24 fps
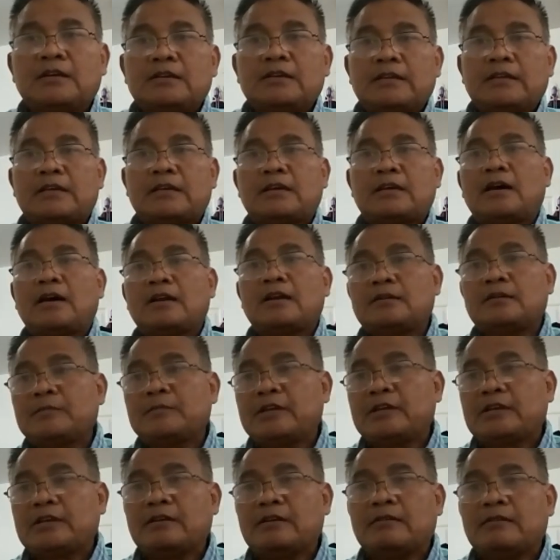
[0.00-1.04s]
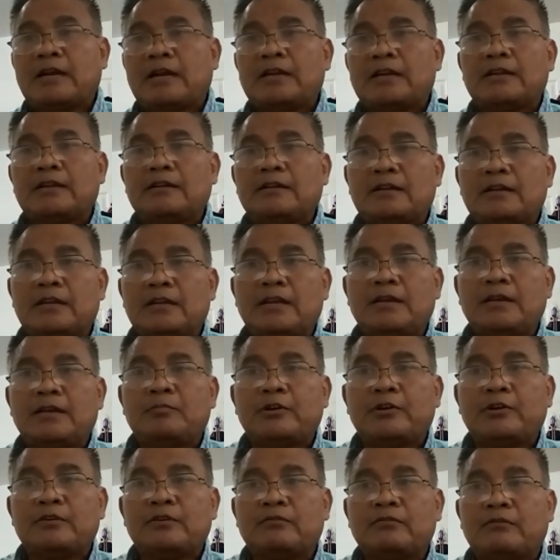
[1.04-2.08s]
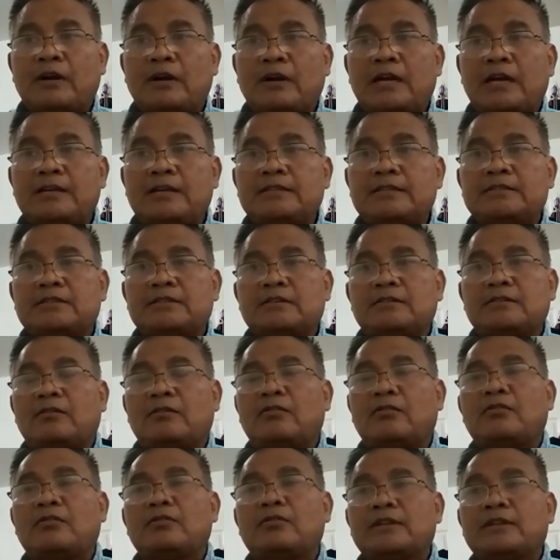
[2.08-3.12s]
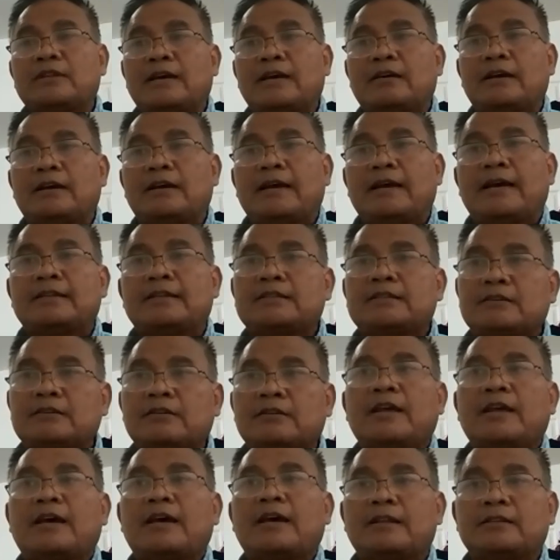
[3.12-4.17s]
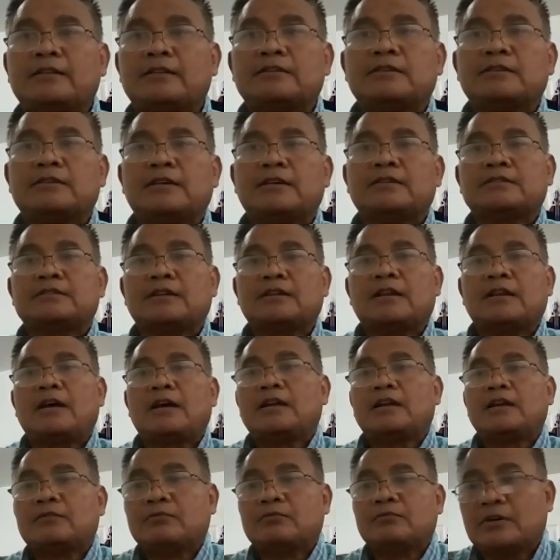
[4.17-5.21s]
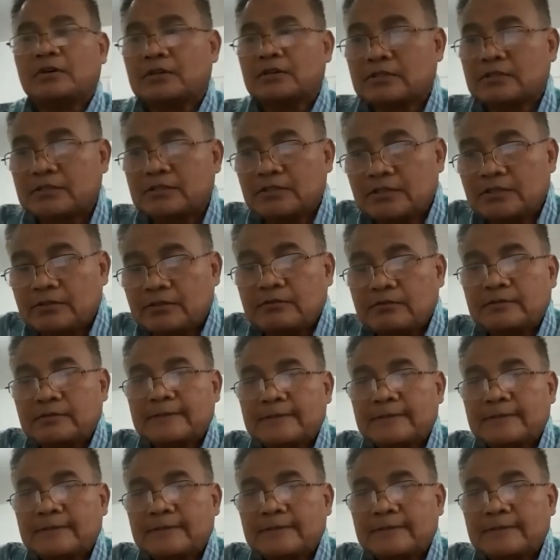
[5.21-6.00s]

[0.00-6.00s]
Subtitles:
economic rights, labor rights, and all that add together. There's a lot of work to do.